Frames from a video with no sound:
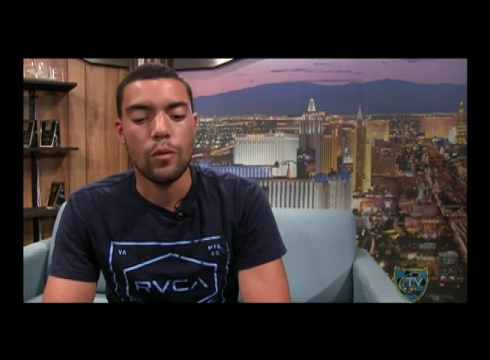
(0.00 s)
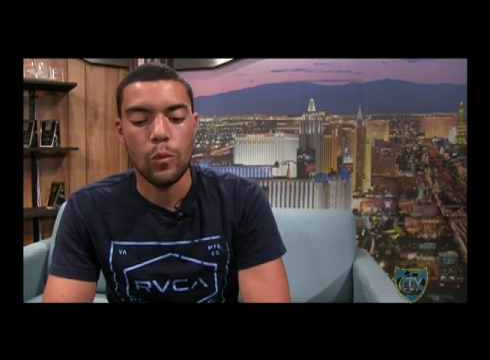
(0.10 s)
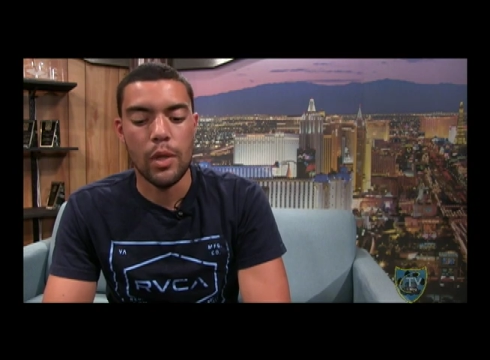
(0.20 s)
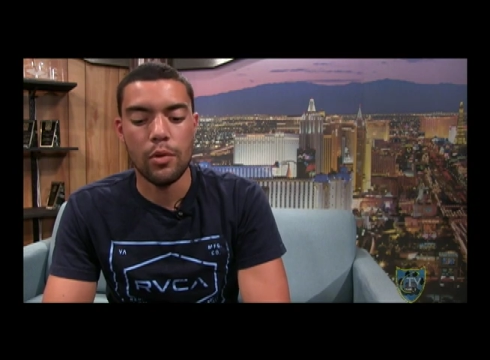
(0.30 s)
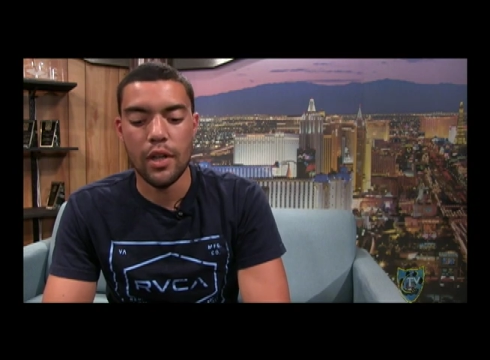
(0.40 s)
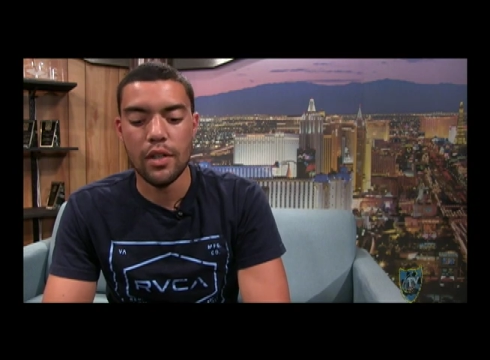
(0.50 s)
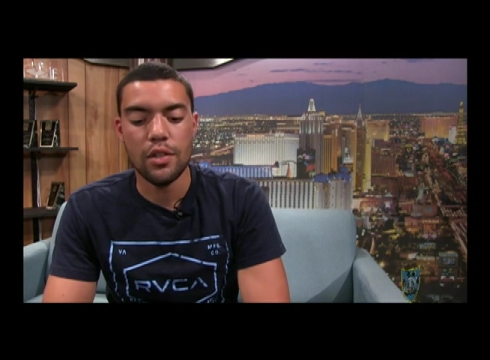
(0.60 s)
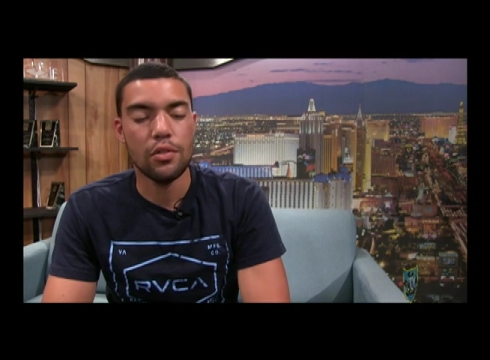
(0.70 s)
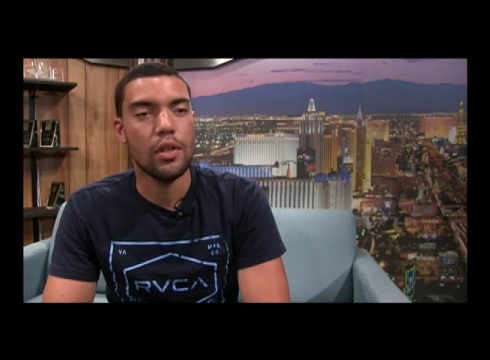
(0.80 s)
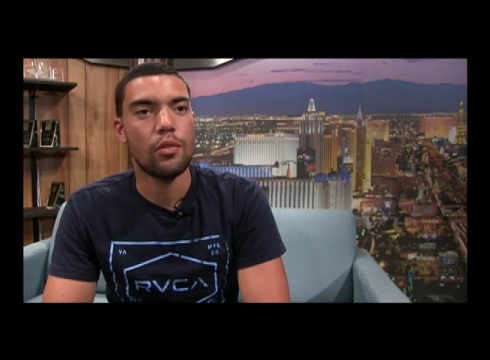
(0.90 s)
we wanted to
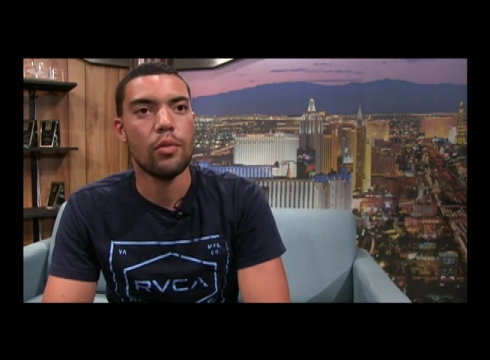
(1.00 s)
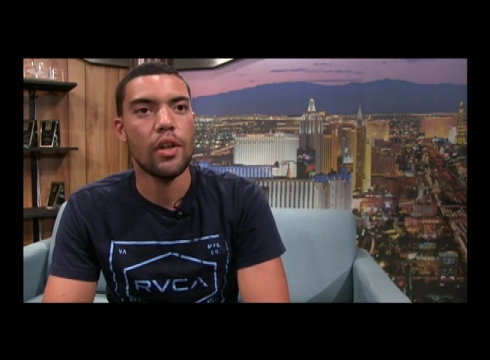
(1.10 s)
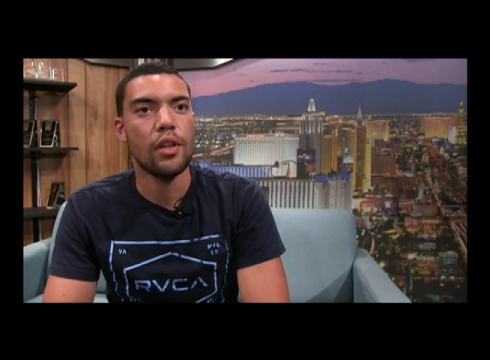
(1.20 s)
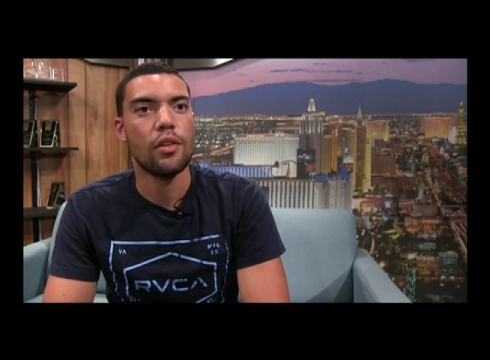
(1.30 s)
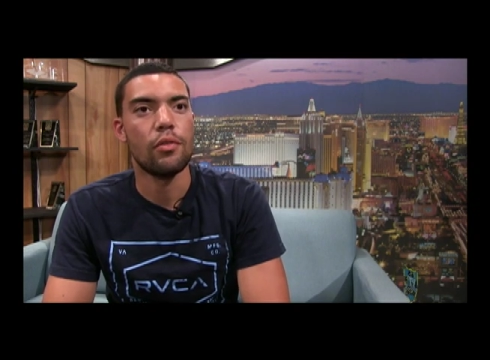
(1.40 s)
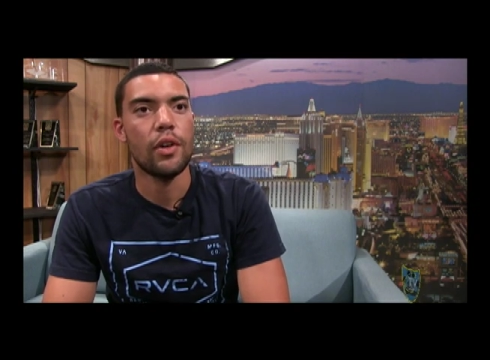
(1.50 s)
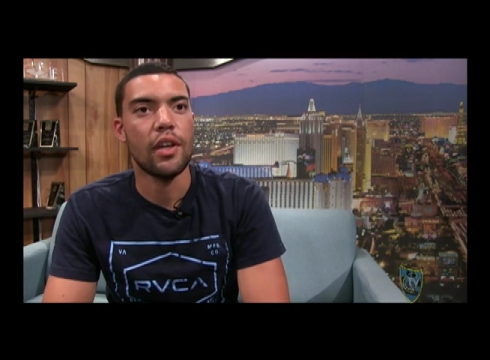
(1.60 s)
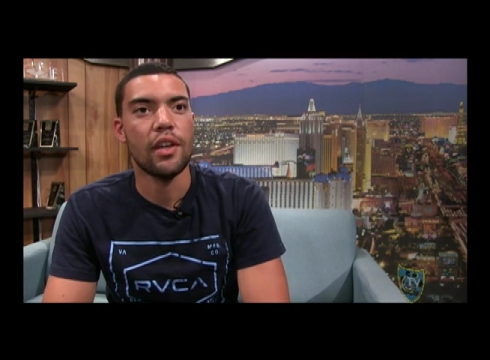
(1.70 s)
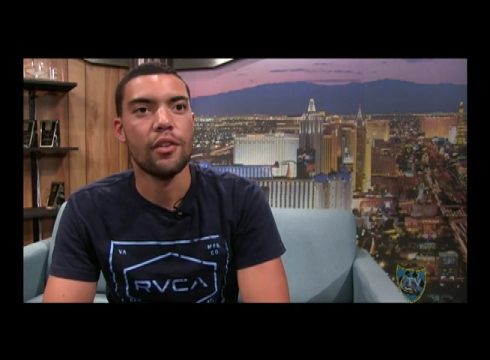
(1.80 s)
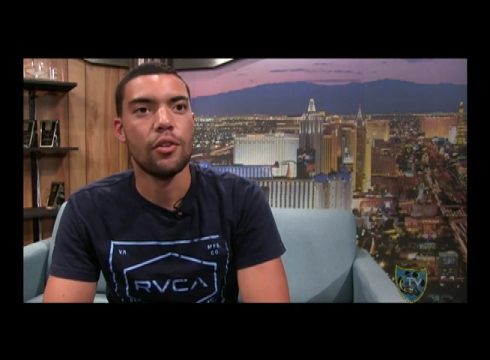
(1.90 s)
do a run over
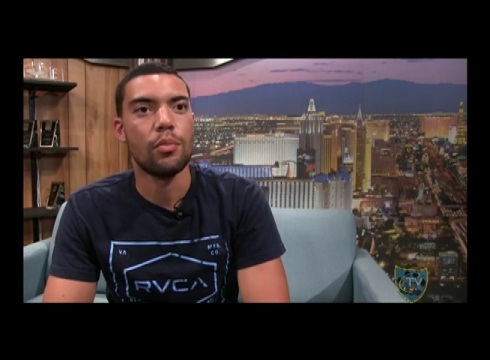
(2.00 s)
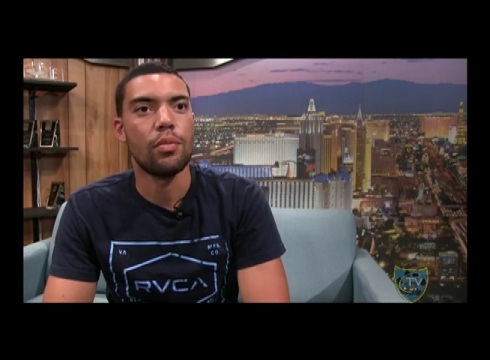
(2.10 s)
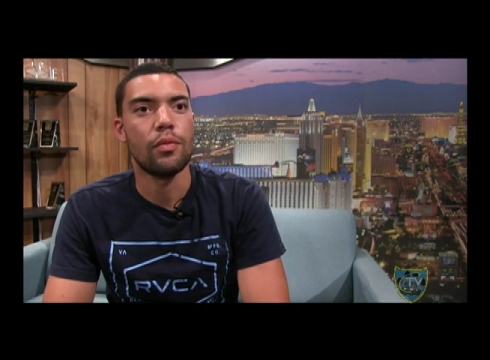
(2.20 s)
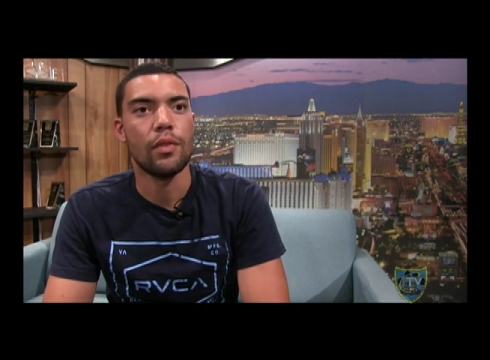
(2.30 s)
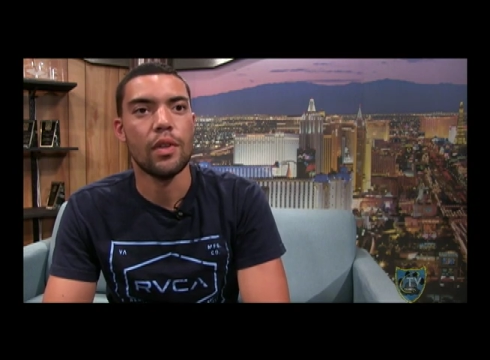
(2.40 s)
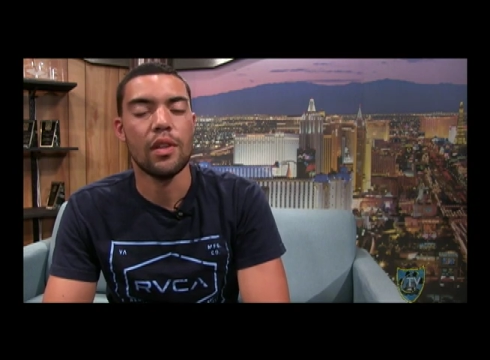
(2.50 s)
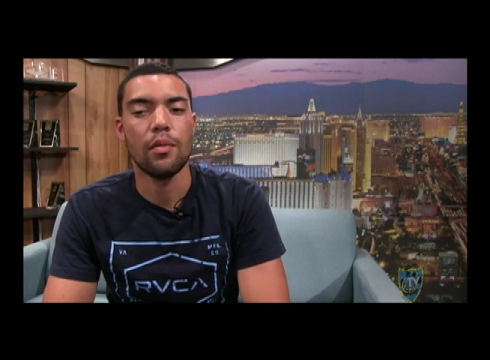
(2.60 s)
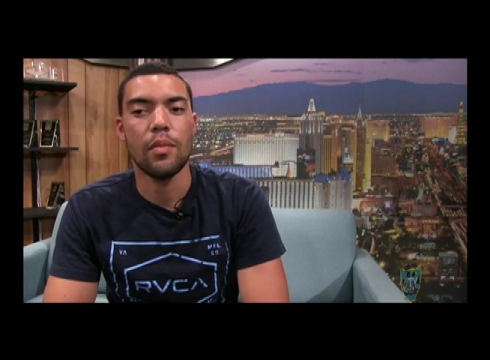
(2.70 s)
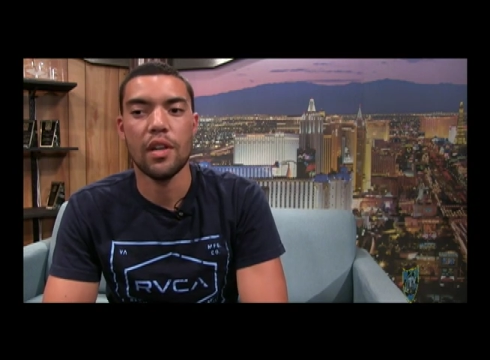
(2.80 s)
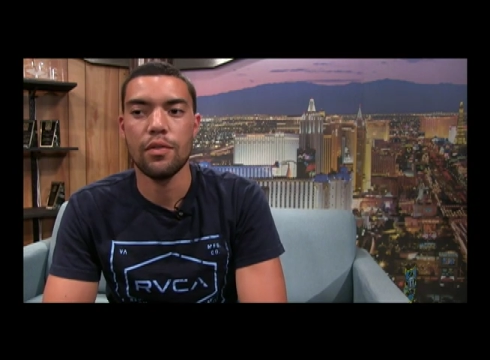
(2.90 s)
at Antelope
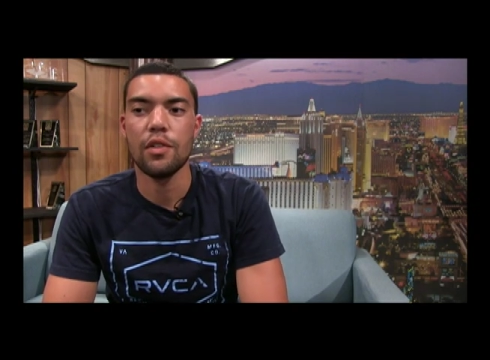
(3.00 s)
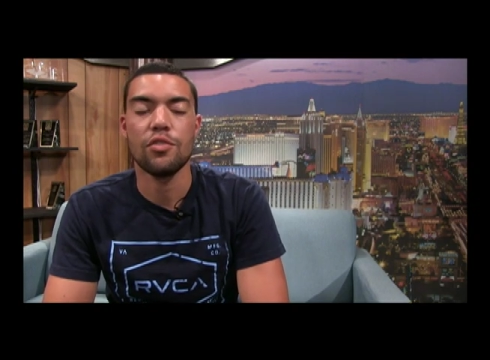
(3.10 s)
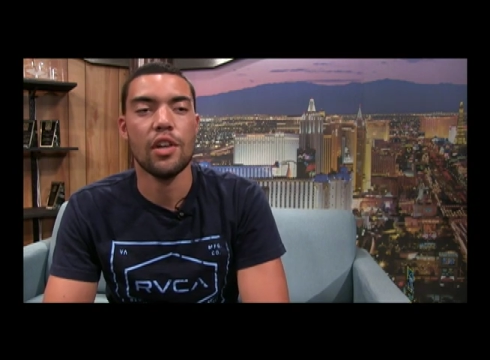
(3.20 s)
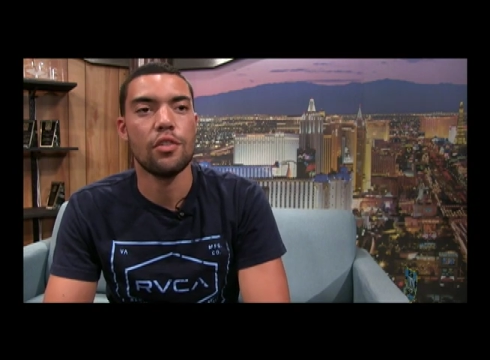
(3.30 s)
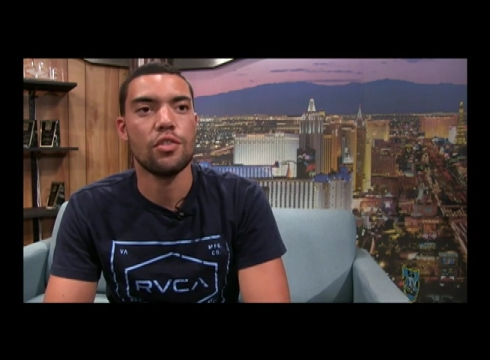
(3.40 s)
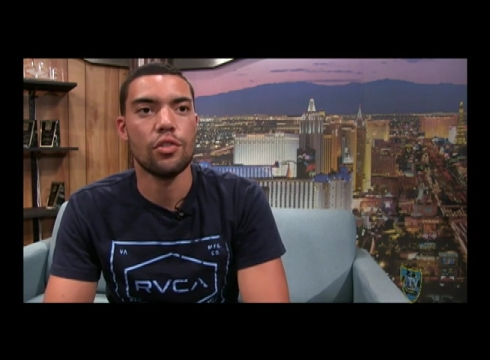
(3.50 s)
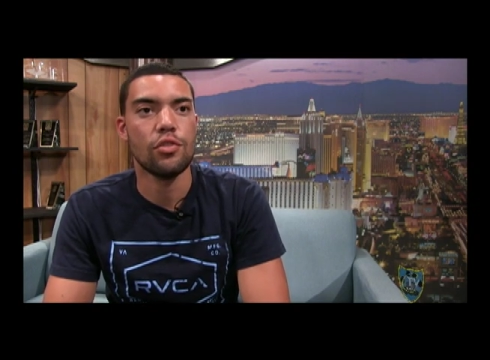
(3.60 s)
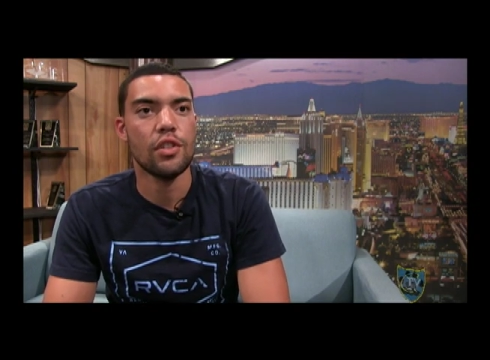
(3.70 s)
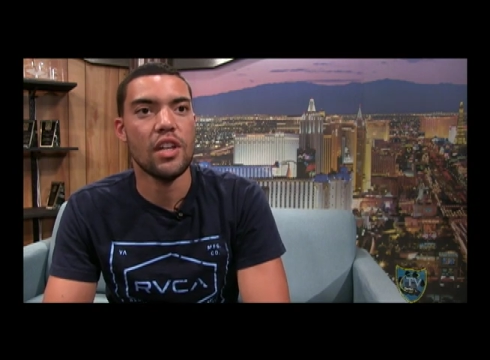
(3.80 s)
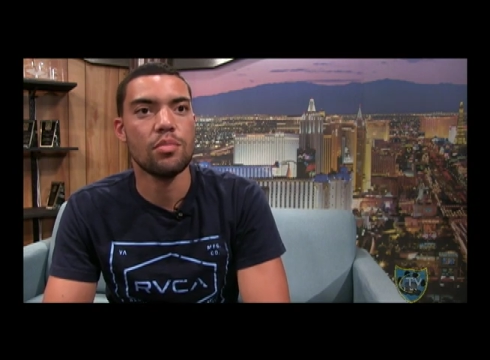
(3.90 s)
in benefit of Shriners
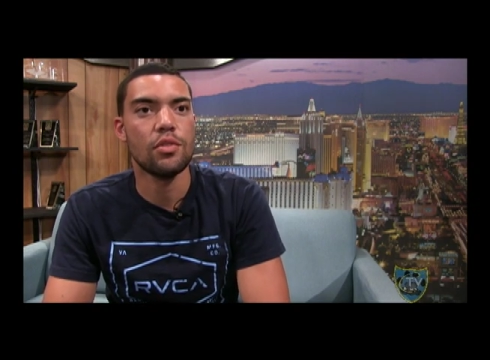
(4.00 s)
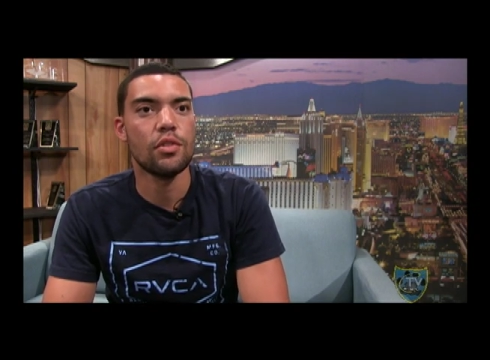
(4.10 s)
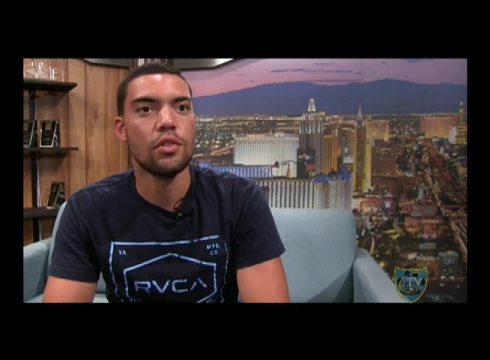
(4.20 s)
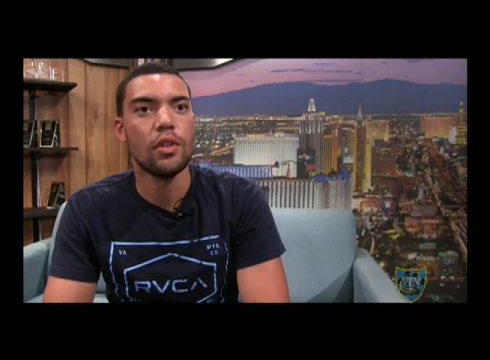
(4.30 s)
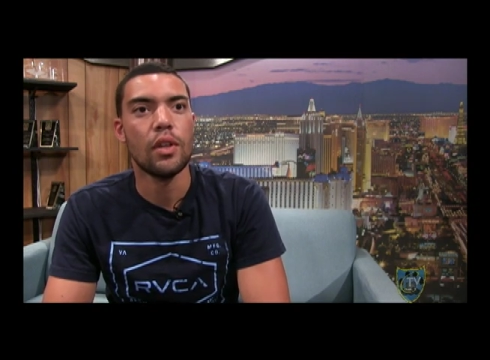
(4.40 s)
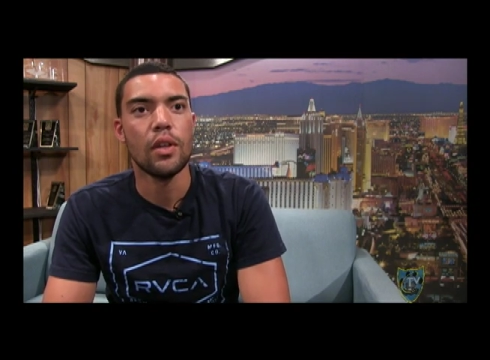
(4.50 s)
Children's Hospital.